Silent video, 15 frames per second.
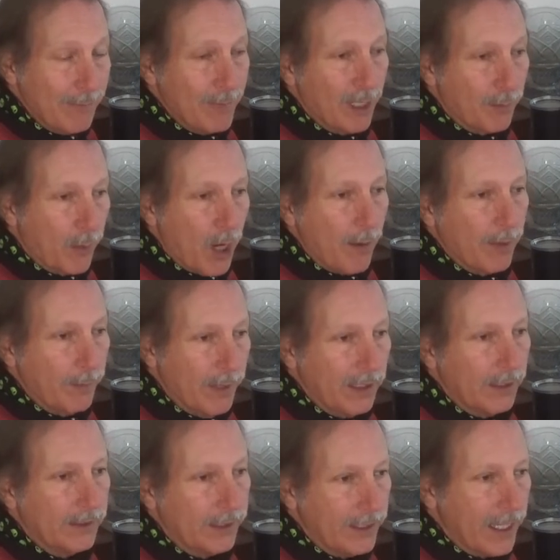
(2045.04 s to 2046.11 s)
but a
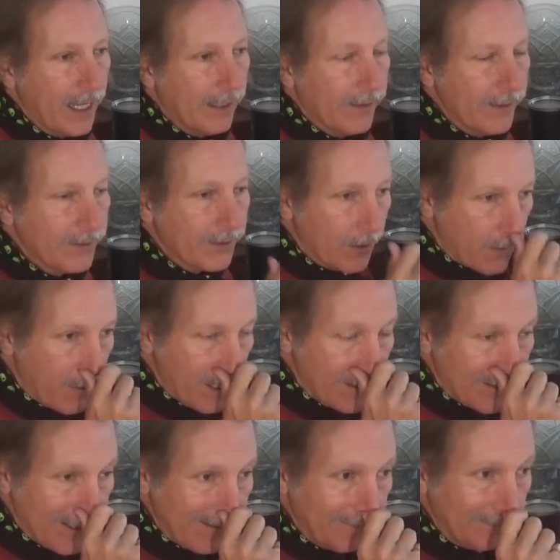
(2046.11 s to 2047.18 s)
probability out of this equation.